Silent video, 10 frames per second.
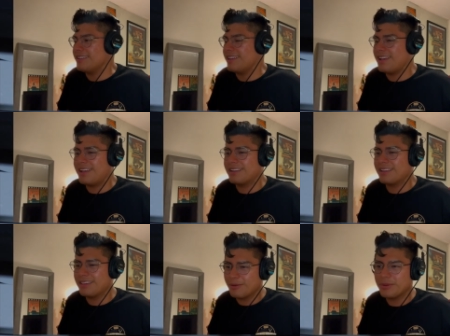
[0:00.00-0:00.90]
And
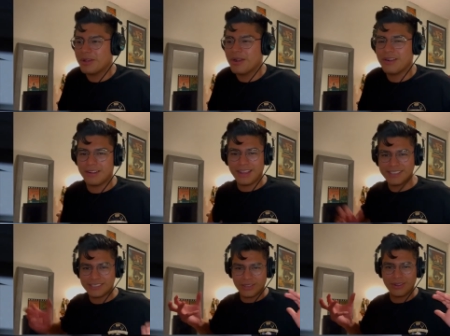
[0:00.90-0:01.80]
here we are
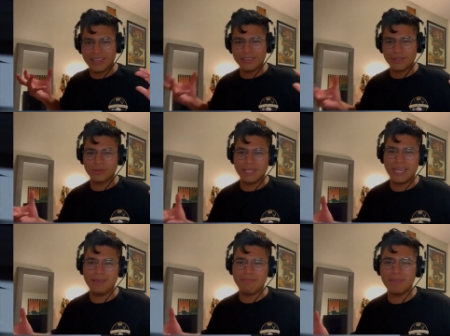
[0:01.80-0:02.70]
as your
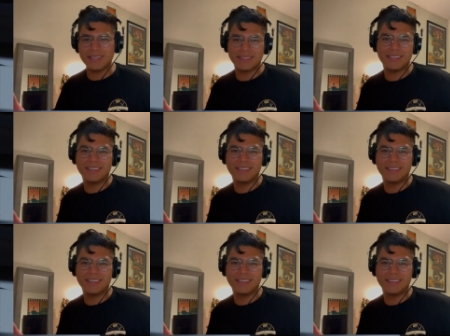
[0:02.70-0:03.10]
entertainment.